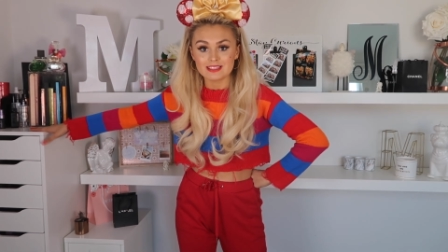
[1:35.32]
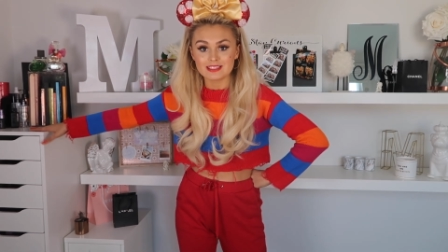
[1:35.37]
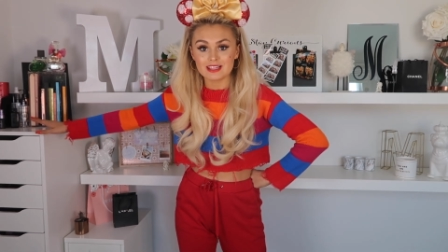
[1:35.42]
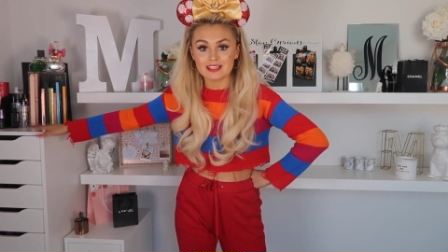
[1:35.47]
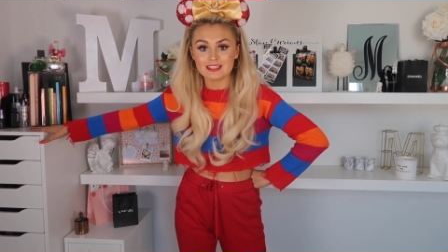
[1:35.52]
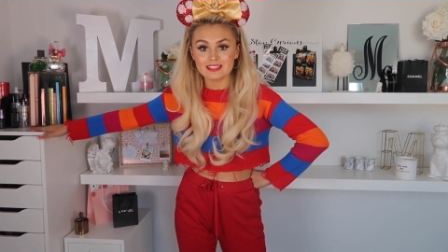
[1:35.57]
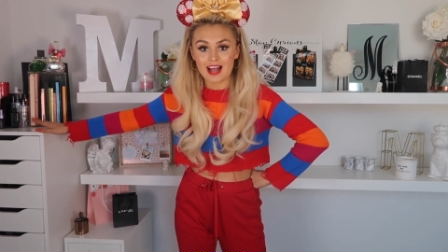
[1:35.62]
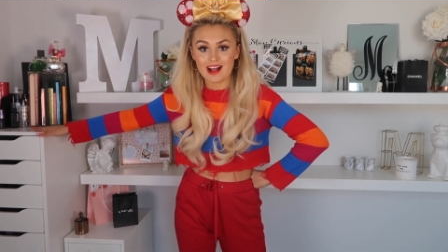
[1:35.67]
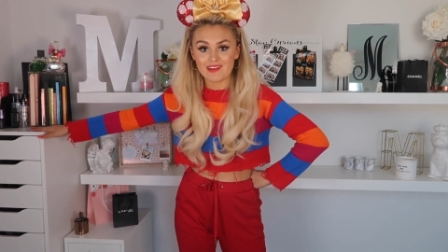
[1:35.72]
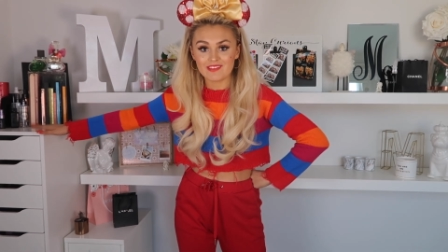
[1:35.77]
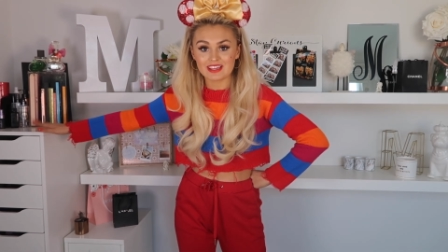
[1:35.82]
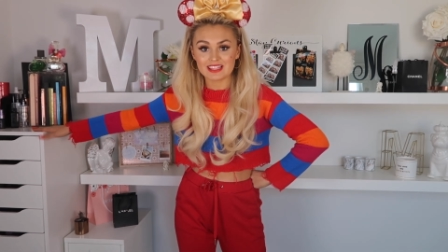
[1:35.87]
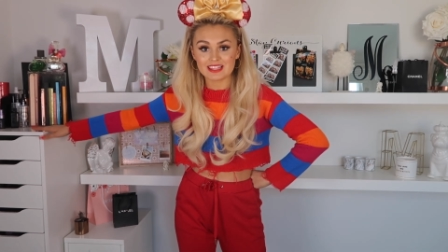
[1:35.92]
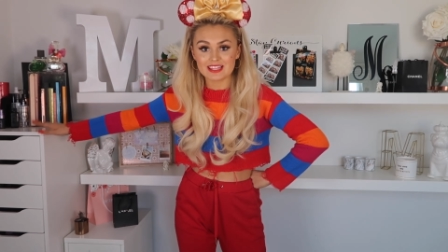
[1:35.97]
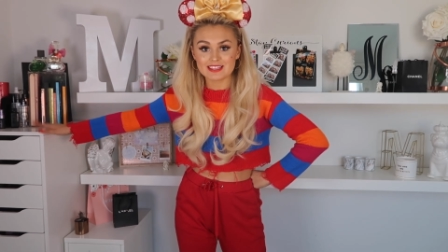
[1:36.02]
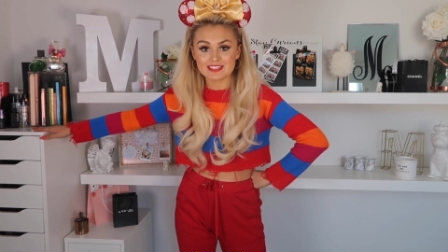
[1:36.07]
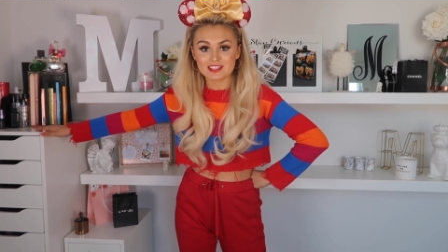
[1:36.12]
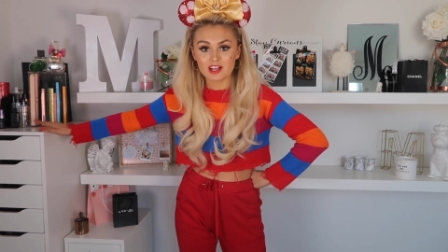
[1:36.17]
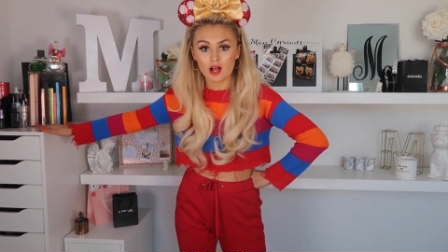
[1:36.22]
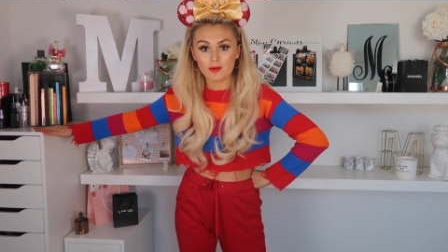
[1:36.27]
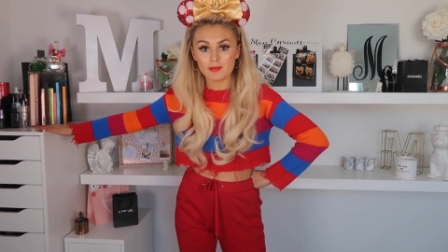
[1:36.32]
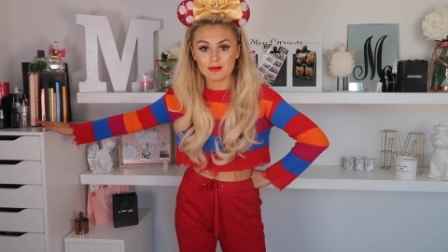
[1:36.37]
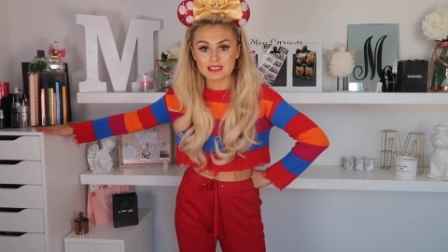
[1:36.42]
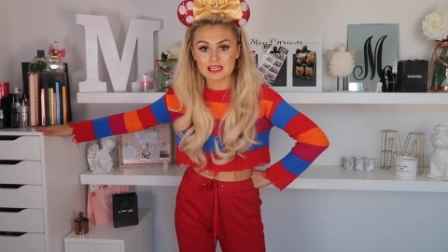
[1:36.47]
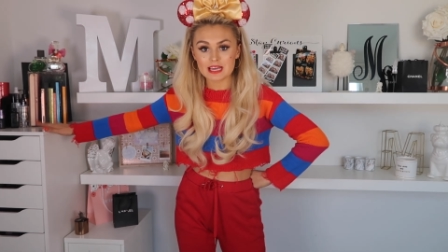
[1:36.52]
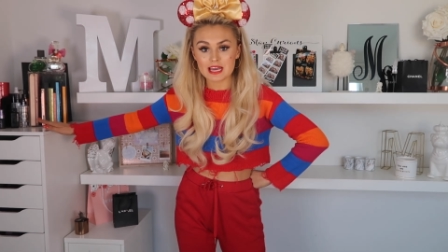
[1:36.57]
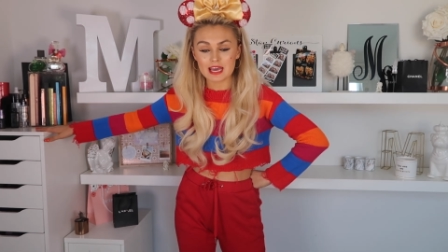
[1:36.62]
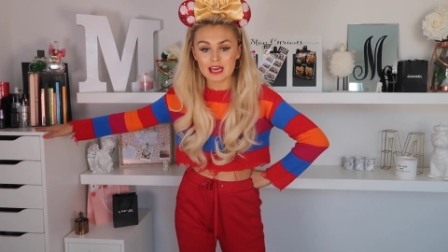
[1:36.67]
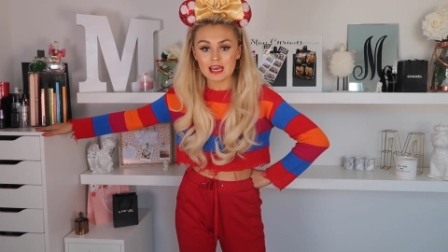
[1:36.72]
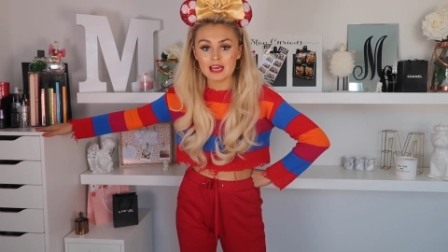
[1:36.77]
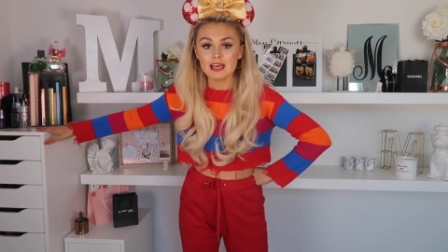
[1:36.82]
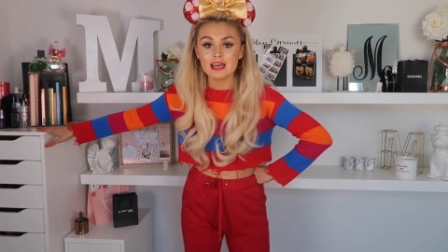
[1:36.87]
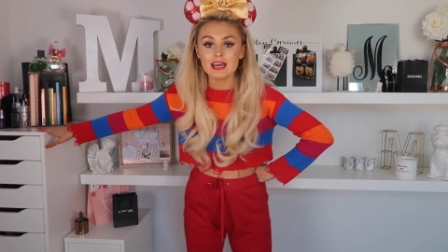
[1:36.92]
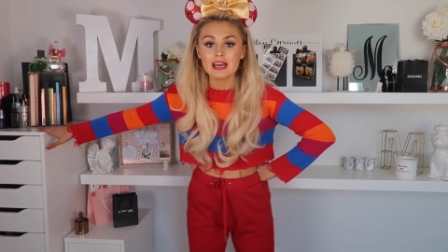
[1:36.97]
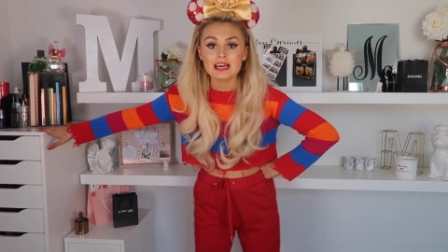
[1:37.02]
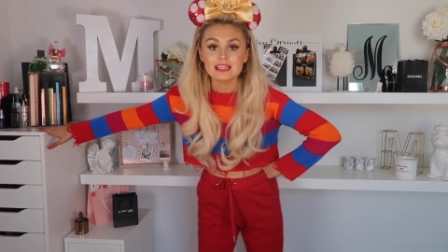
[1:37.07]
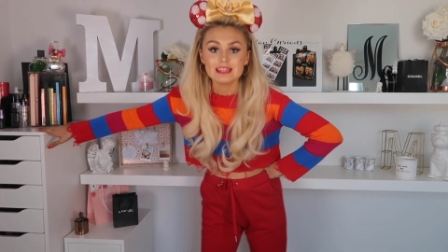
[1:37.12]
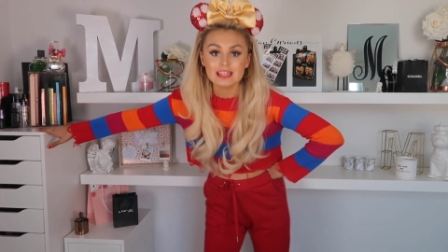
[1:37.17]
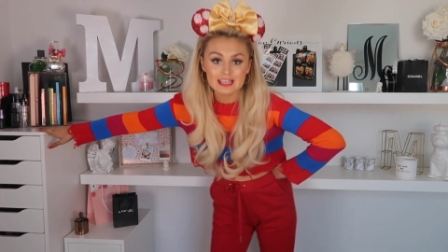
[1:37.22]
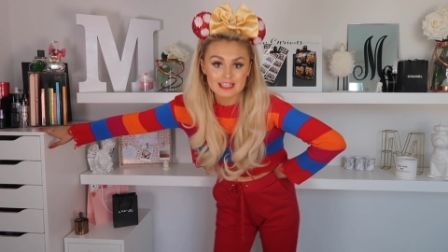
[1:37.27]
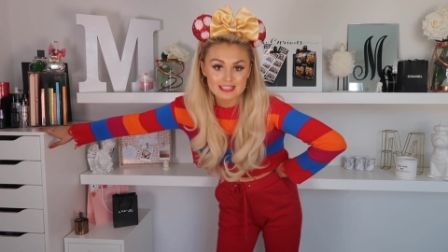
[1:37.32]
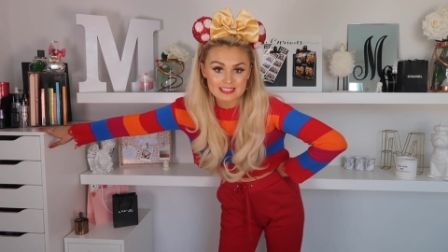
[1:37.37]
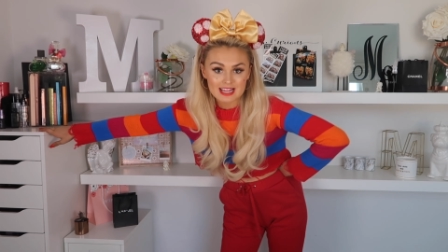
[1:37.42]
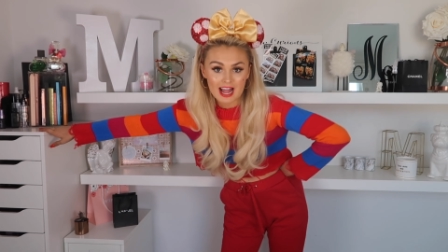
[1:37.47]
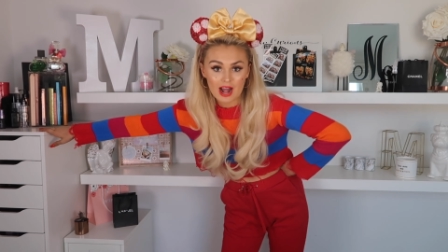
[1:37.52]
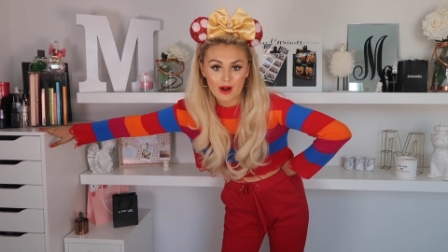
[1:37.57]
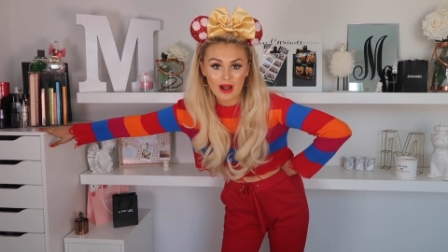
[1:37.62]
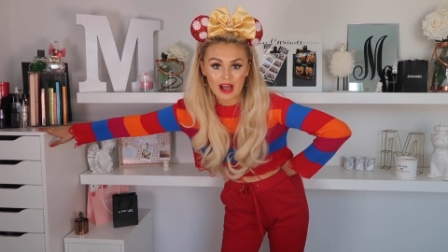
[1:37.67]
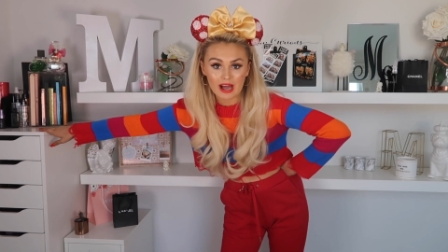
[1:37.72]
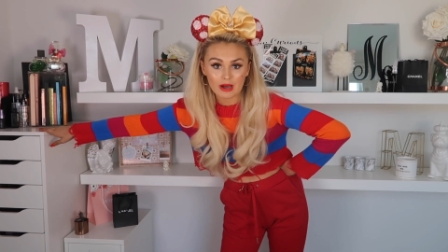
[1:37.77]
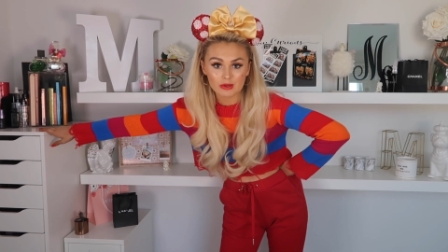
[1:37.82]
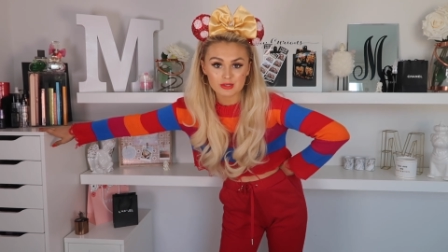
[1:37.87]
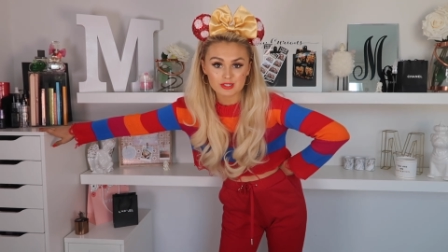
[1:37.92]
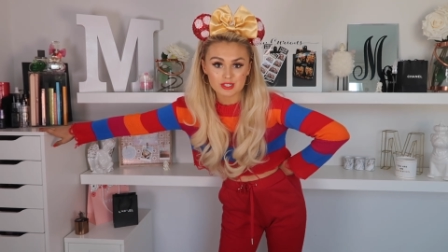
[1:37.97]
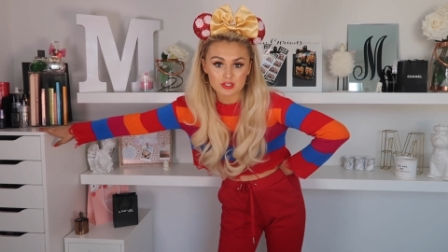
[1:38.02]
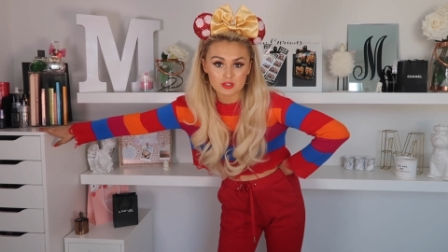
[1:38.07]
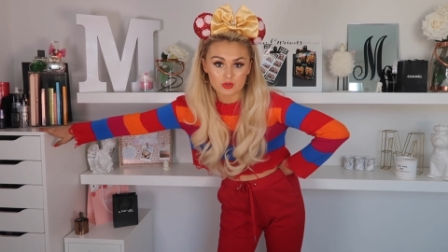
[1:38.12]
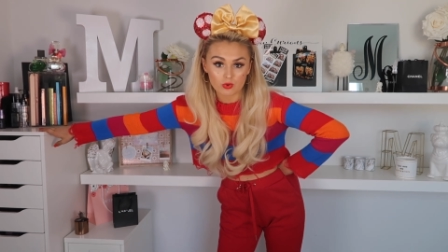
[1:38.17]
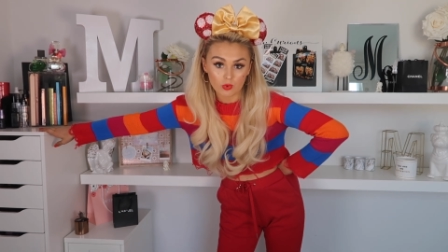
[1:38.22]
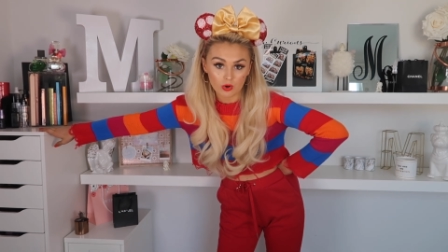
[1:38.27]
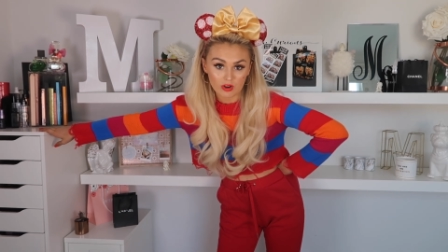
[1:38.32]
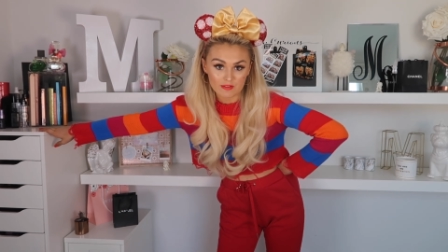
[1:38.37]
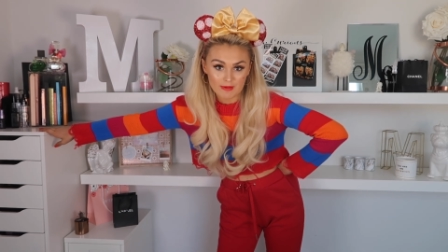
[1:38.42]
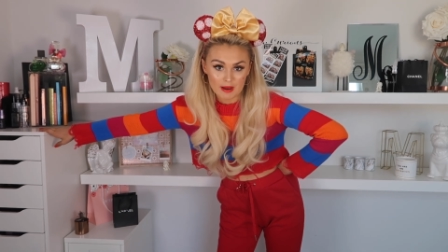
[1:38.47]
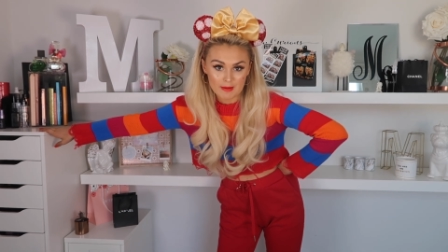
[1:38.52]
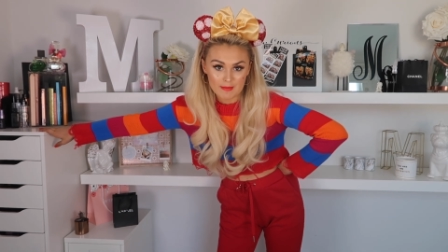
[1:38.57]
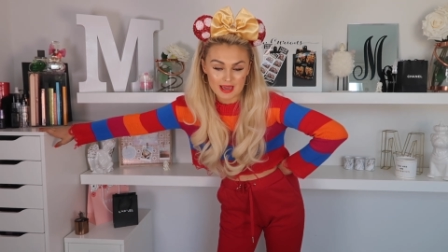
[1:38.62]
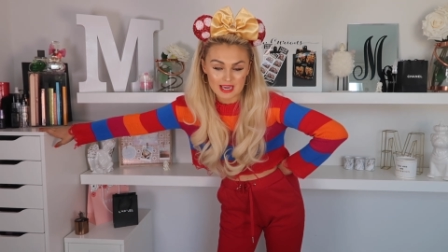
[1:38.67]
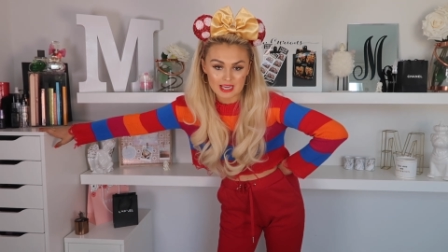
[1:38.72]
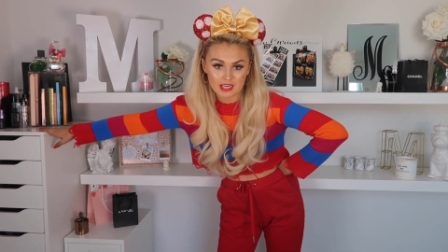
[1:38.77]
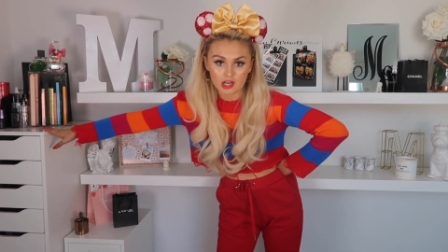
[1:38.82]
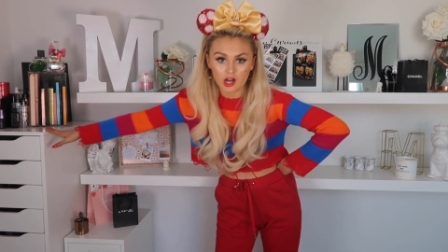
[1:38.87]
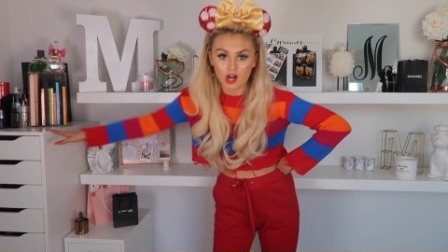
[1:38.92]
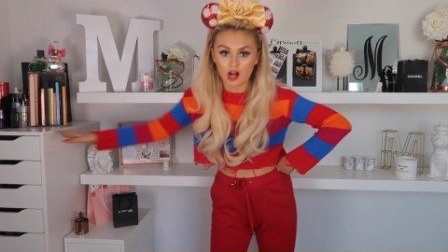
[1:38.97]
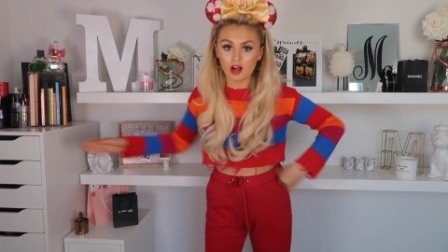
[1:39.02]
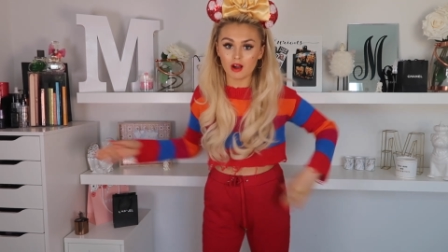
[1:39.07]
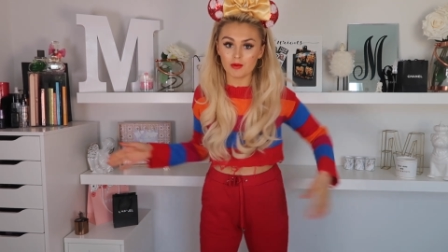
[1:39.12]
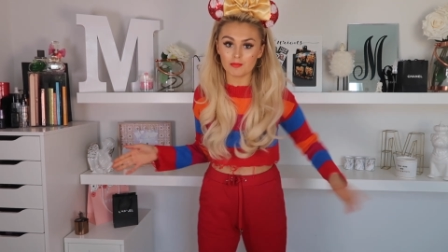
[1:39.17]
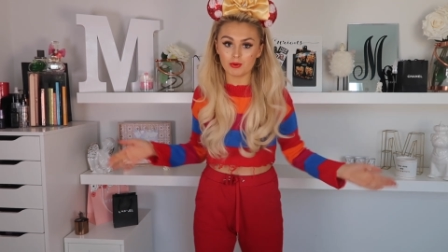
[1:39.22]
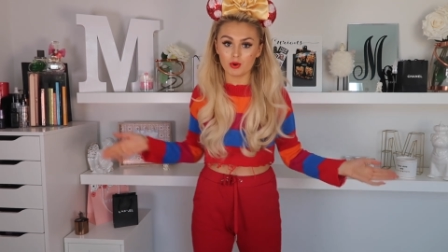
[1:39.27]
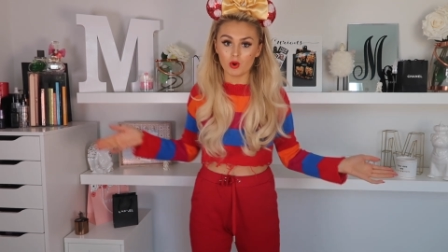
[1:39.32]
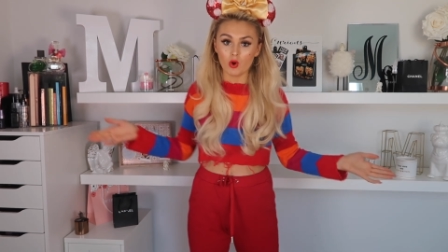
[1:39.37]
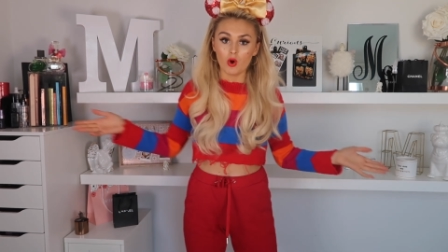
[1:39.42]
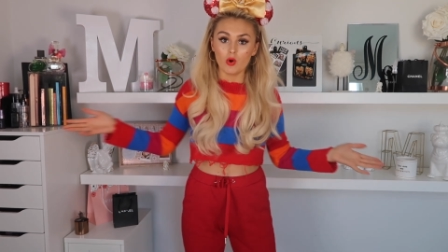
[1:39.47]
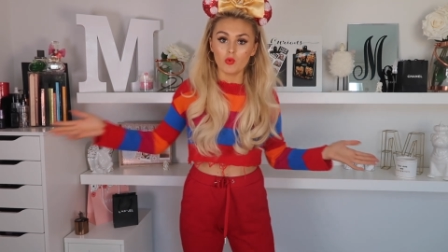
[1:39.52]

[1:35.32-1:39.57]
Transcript: since having this cupboard here. This now houses all of my makeup.